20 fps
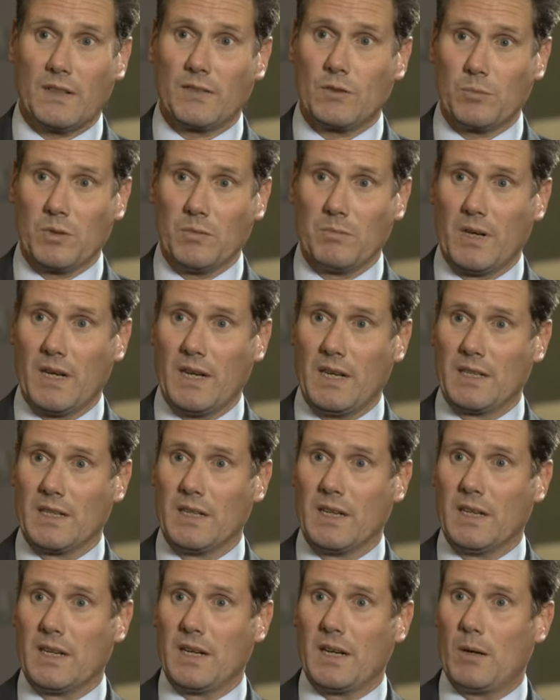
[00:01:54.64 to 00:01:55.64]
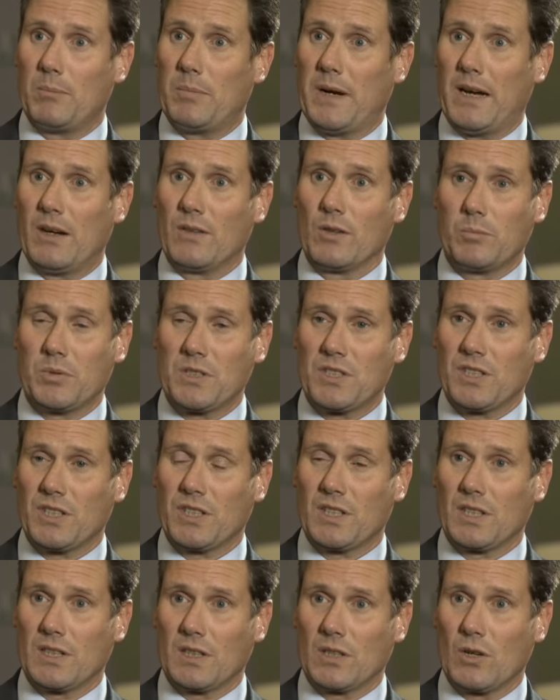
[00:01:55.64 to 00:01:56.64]
to be made about the
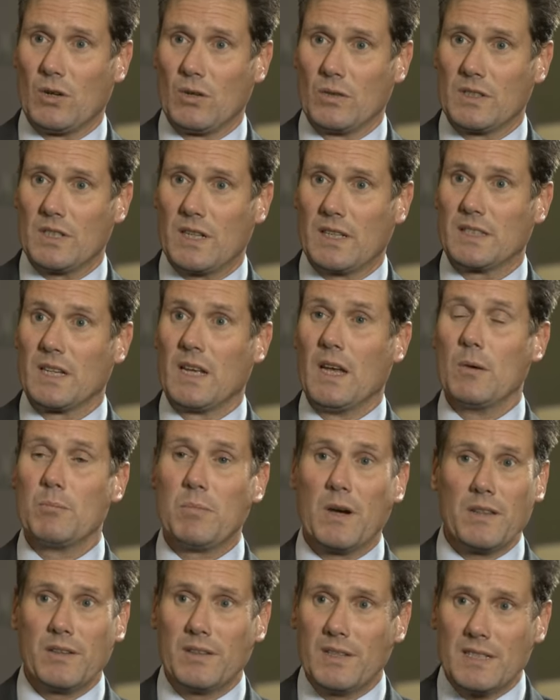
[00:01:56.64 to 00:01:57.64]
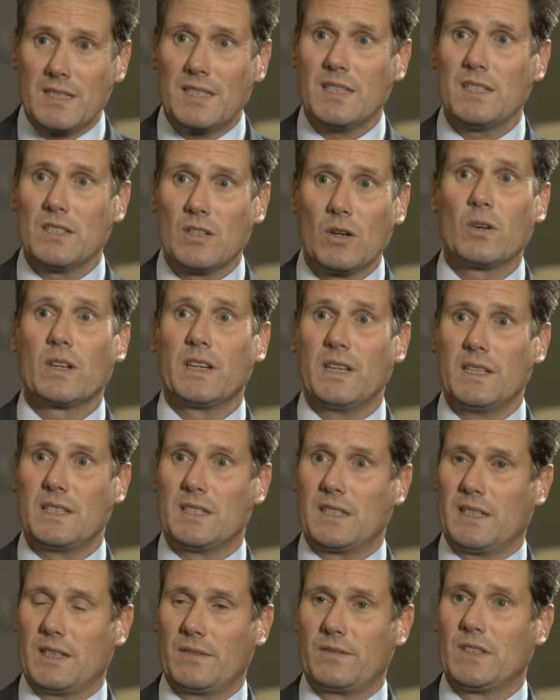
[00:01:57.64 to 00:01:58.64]
particular context. But this is not
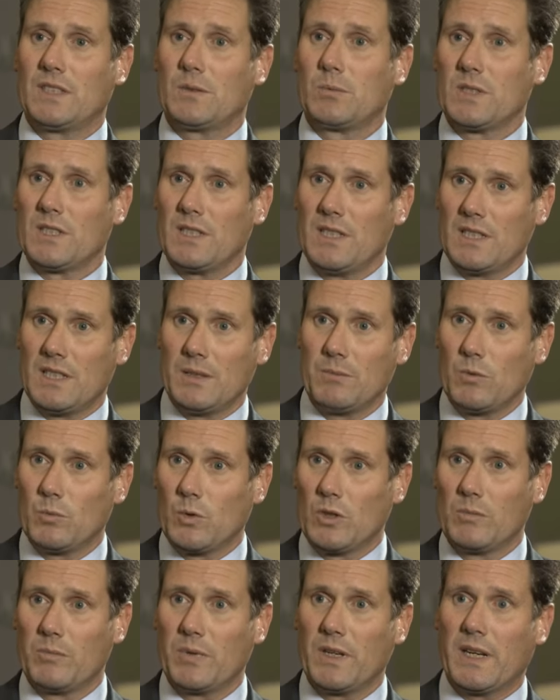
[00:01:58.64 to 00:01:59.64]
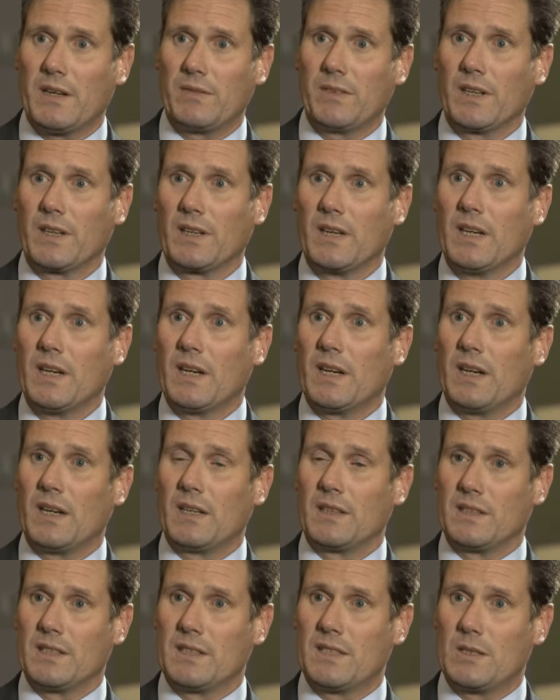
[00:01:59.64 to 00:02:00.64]
easy. If this was easy, we wouldn't be having
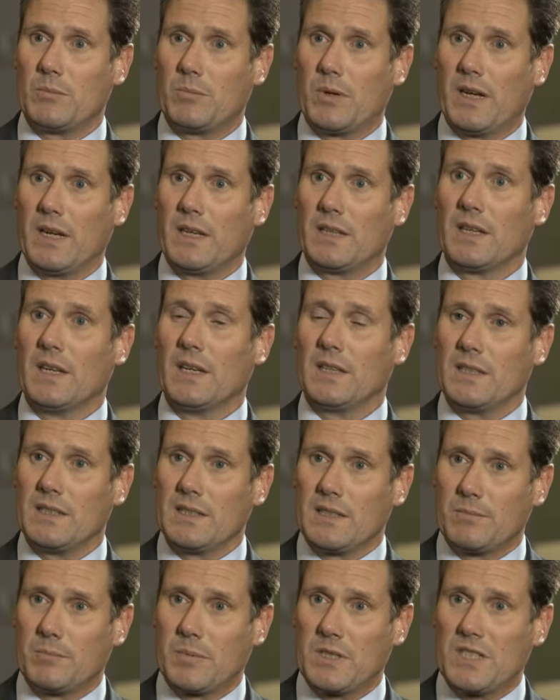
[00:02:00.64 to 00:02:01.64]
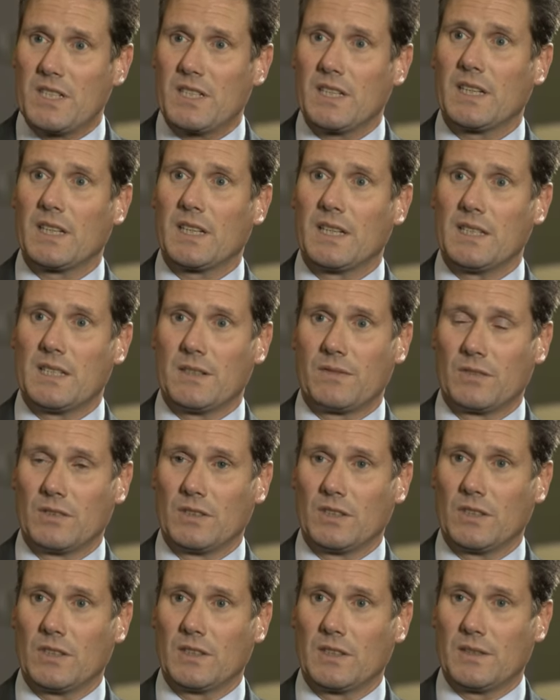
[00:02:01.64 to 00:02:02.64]
this debate. These are particularly
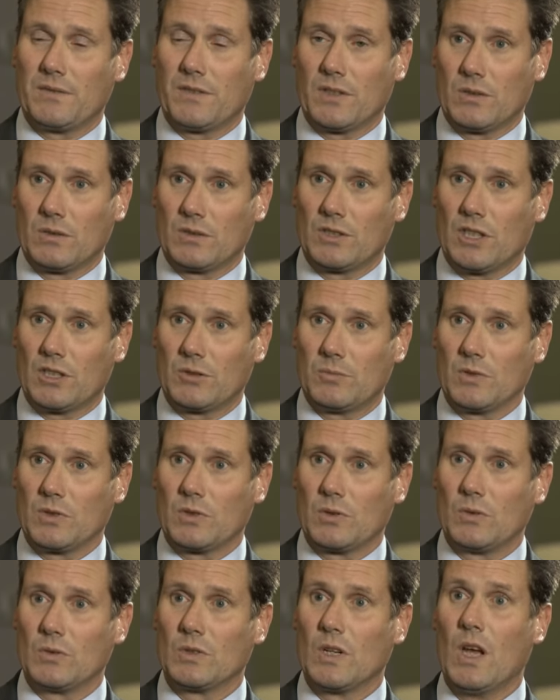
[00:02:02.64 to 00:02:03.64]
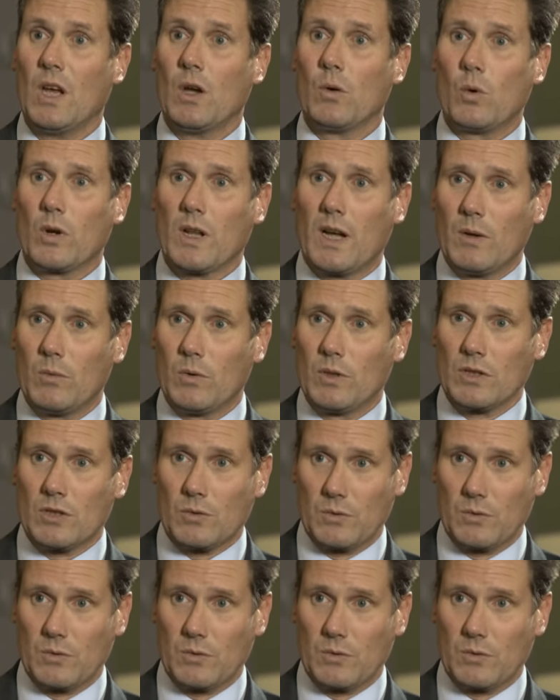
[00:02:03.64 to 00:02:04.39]
difficult judgment calls. What I want to